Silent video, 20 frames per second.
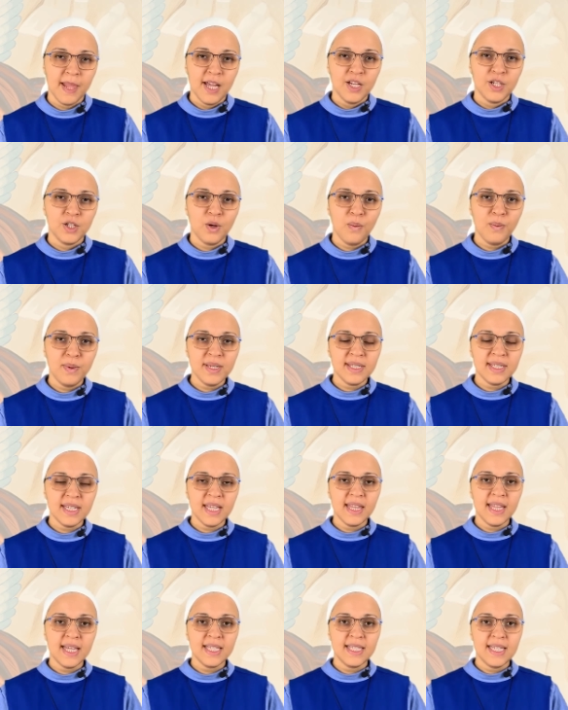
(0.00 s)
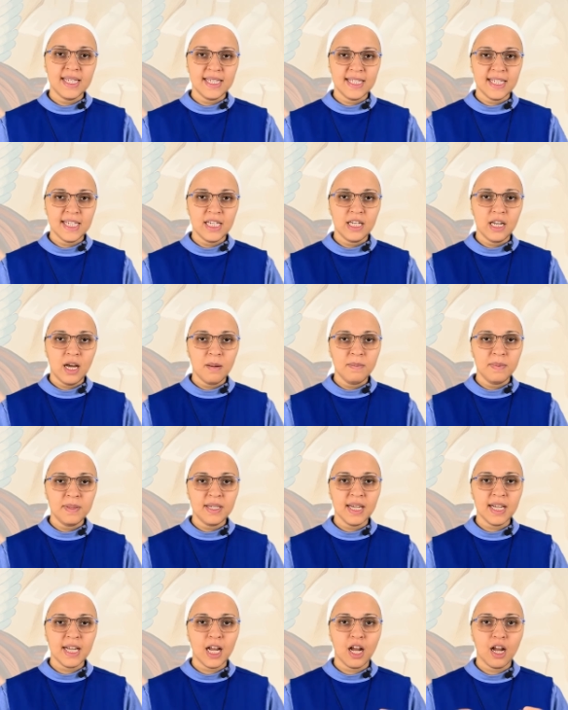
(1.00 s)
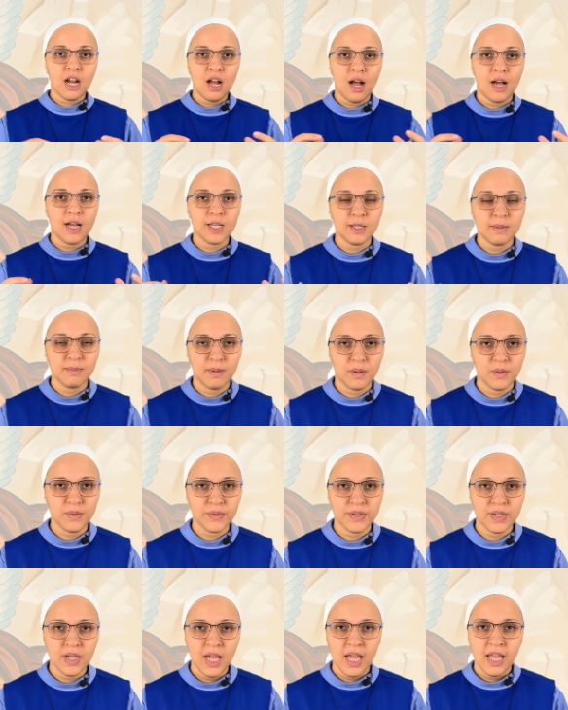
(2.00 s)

So we see that the Synoptic Gospels,